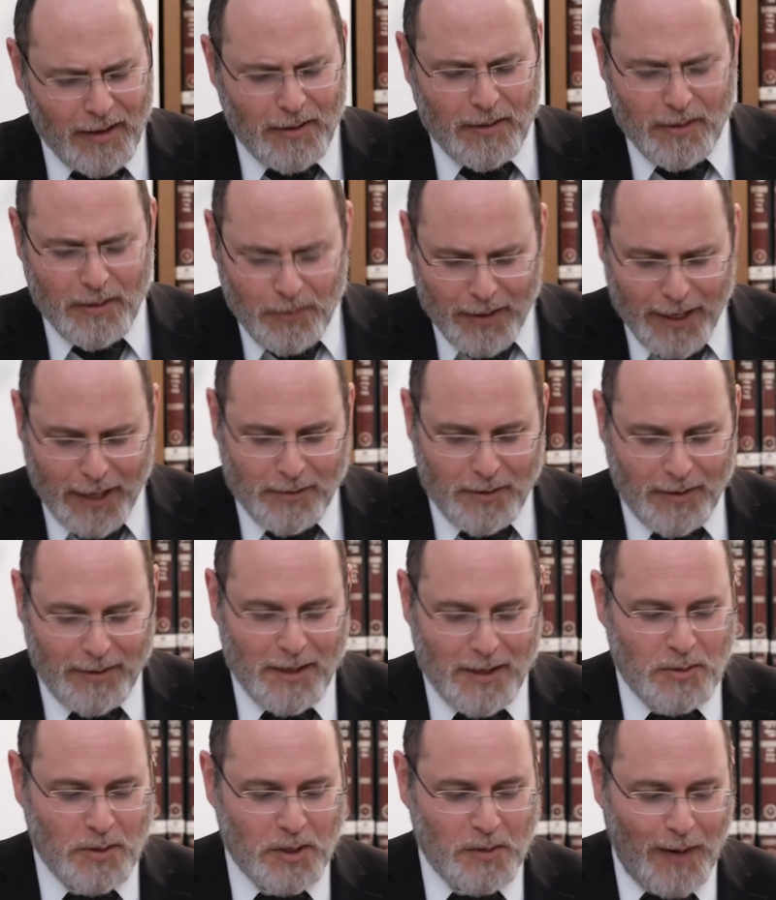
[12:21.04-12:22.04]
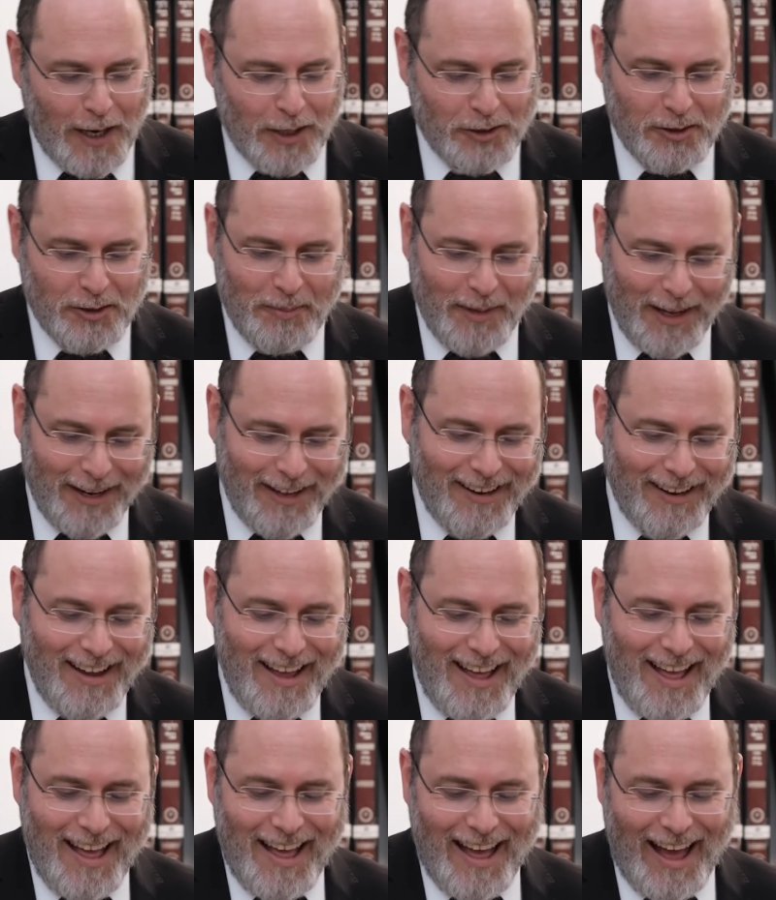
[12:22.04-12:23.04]
We'll get to this week's parsha in a minute,
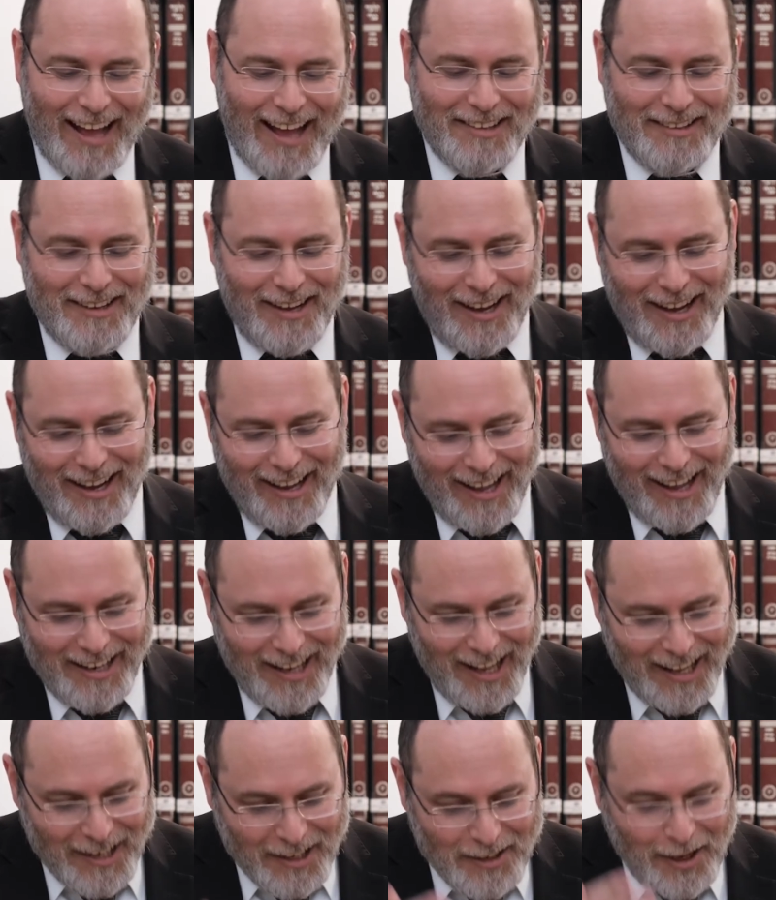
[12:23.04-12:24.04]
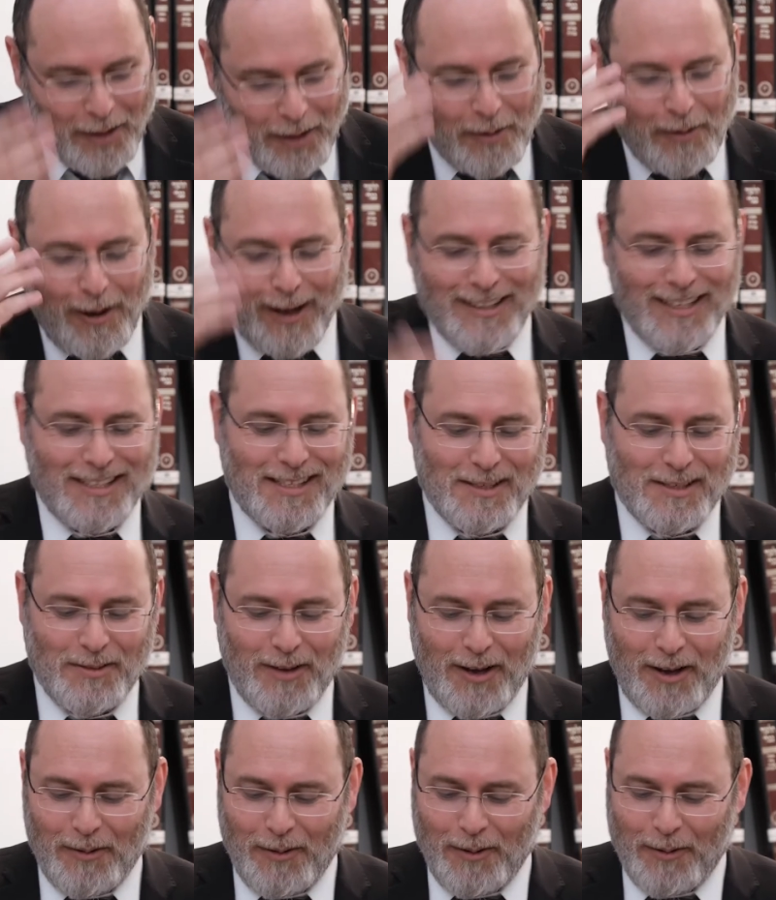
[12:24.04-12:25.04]
and another one. This is
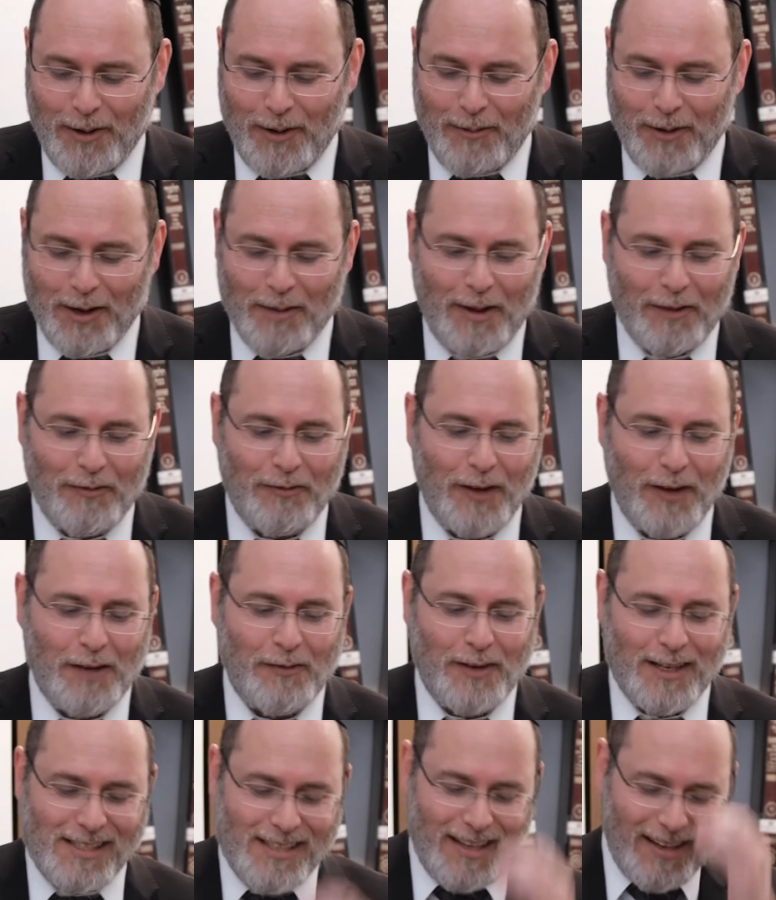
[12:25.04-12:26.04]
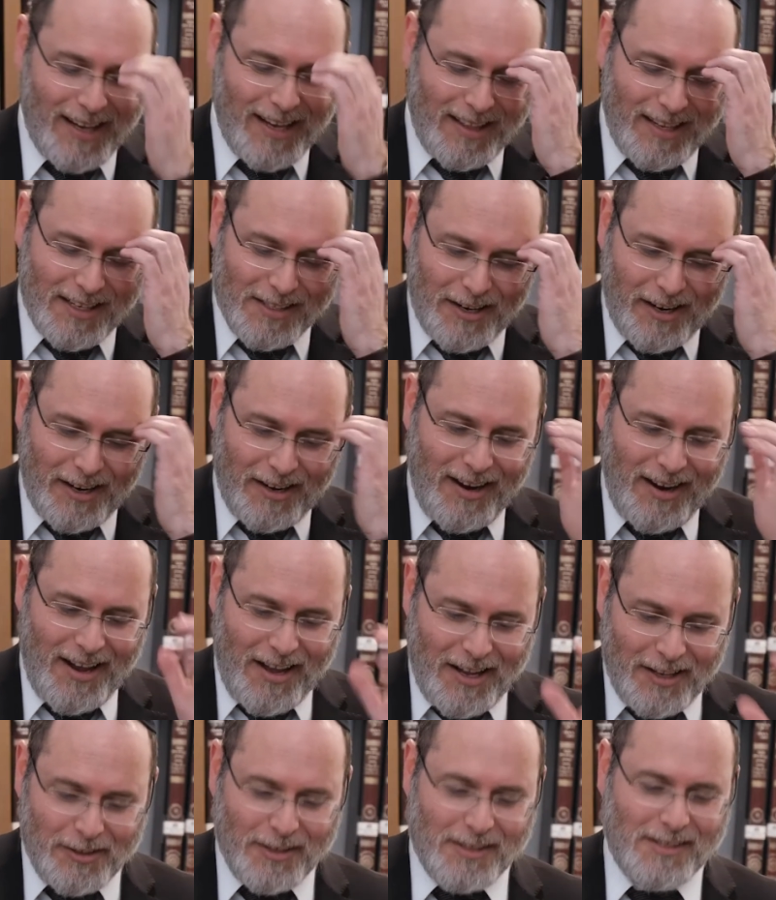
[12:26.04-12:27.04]
one of my favorites. Again, these are
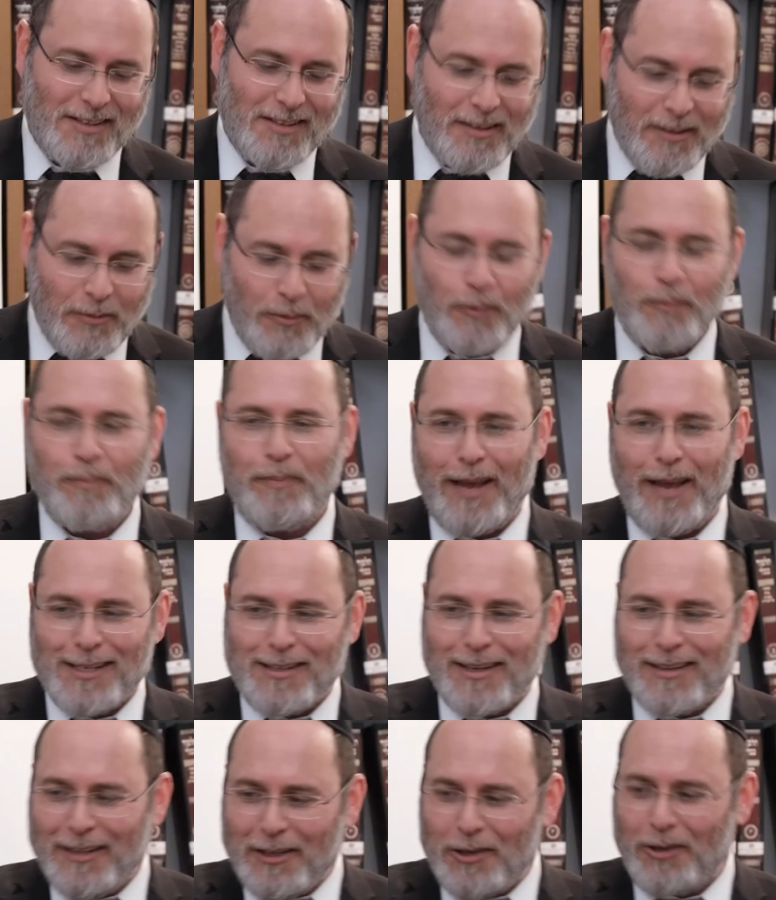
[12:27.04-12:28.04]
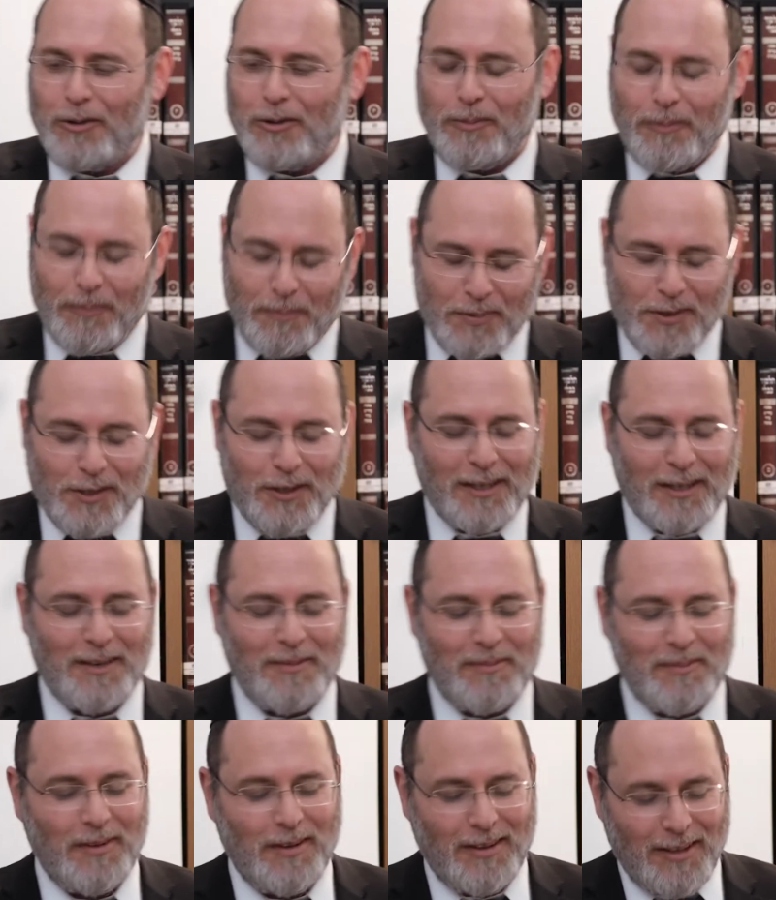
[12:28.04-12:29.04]
just based on little
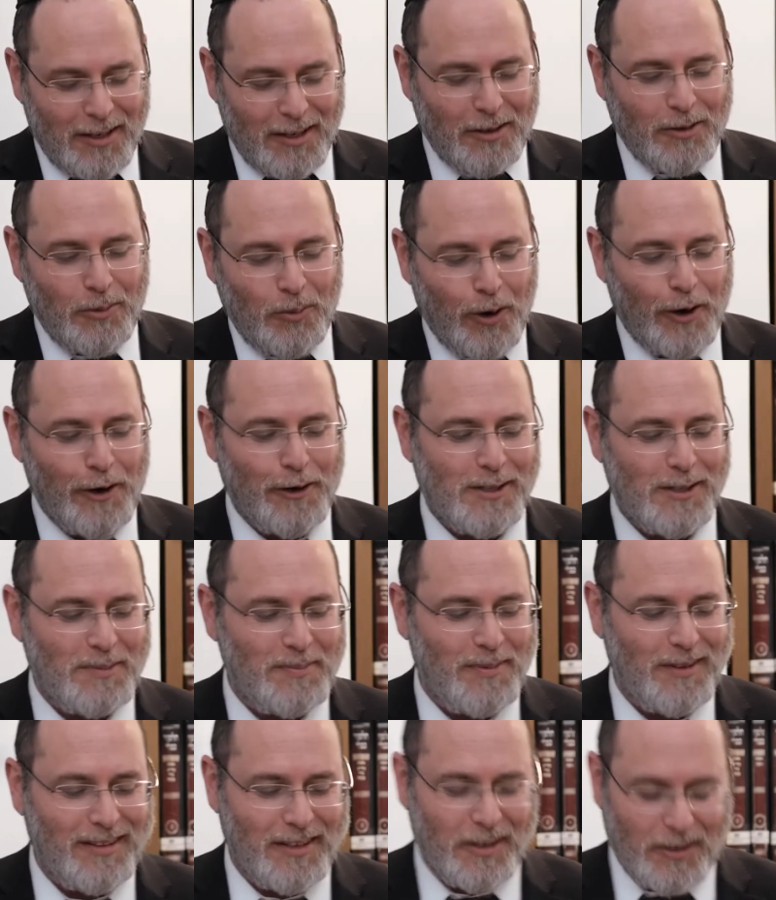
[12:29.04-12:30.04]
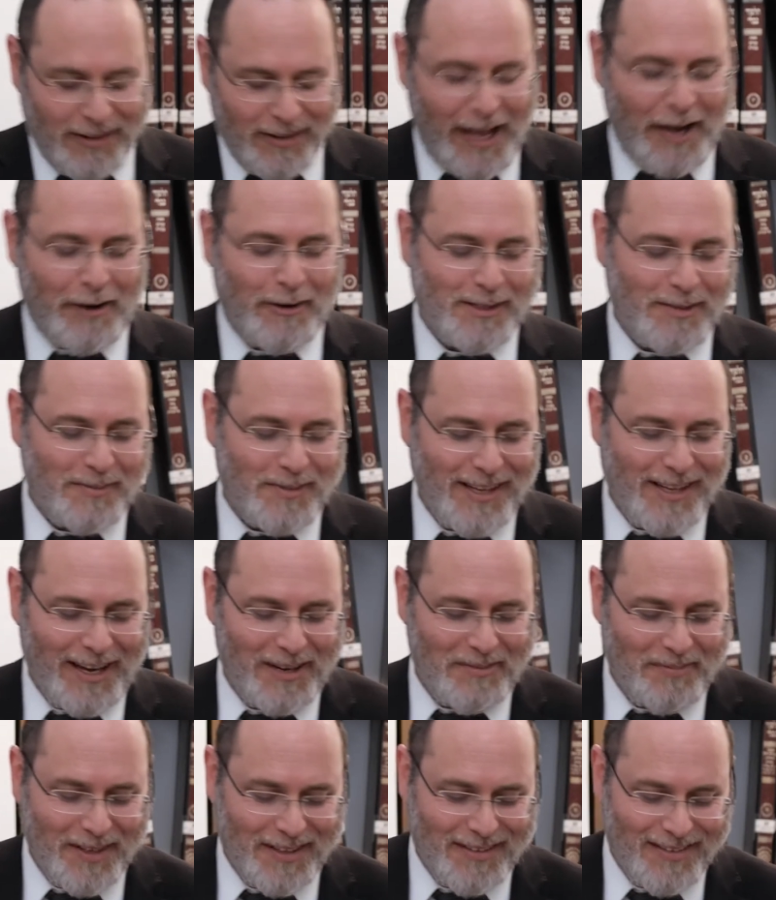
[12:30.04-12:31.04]
psukim, little words, little letters. I'm
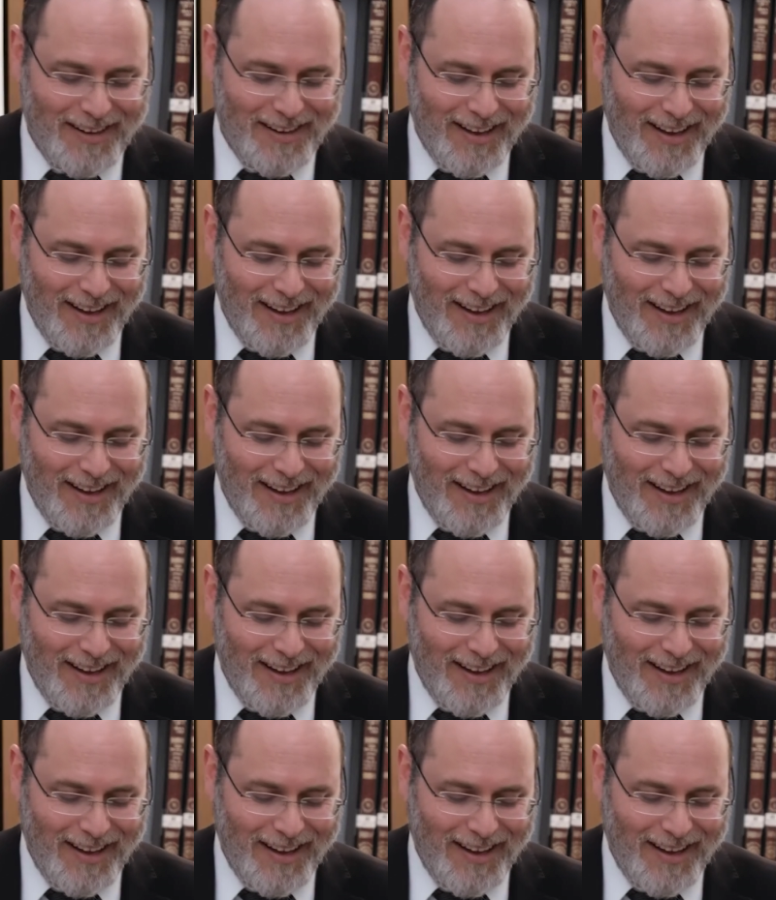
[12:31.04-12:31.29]
saying, but.